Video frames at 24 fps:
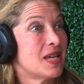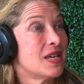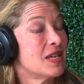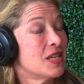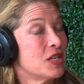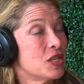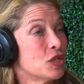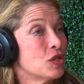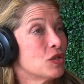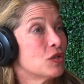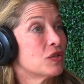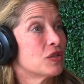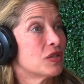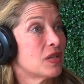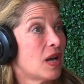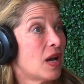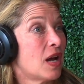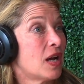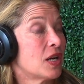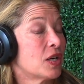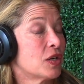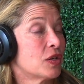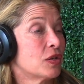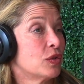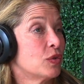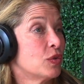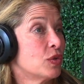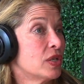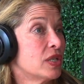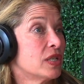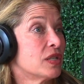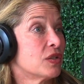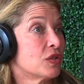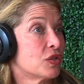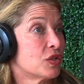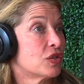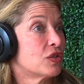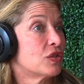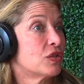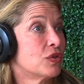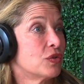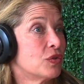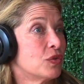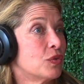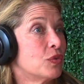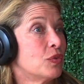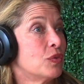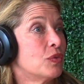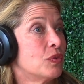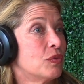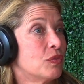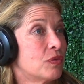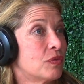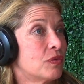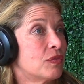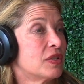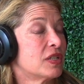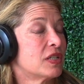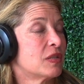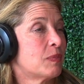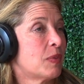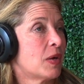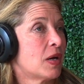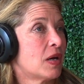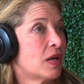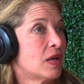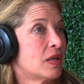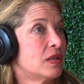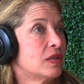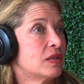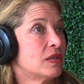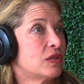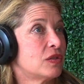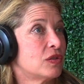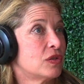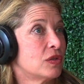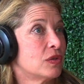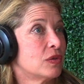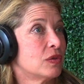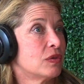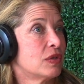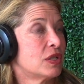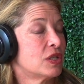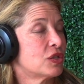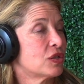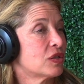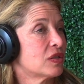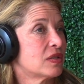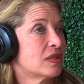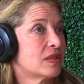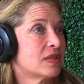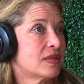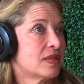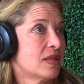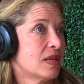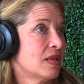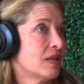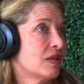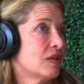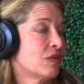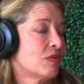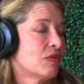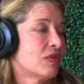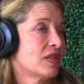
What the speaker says: 8 years, hired lawyers to respond to and just to say,